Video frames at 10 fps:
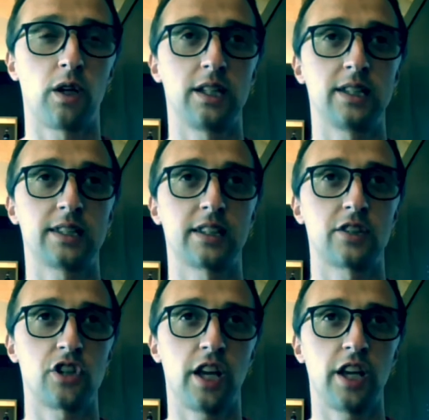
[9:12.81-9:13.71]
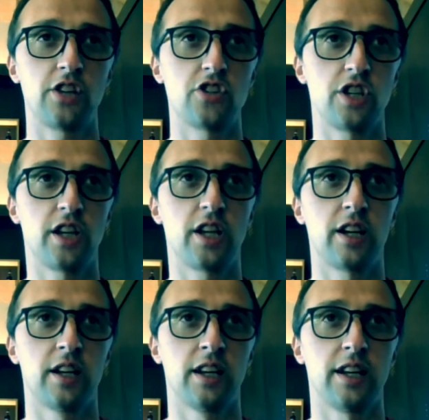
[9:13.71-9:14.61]
is changing
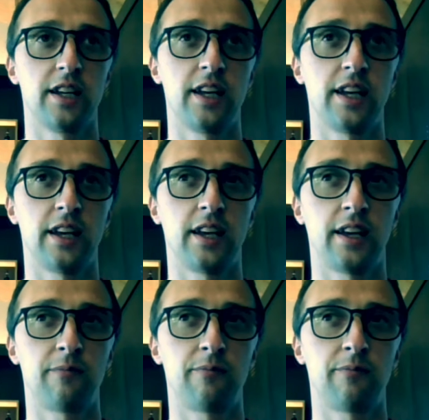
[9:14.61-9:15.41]
the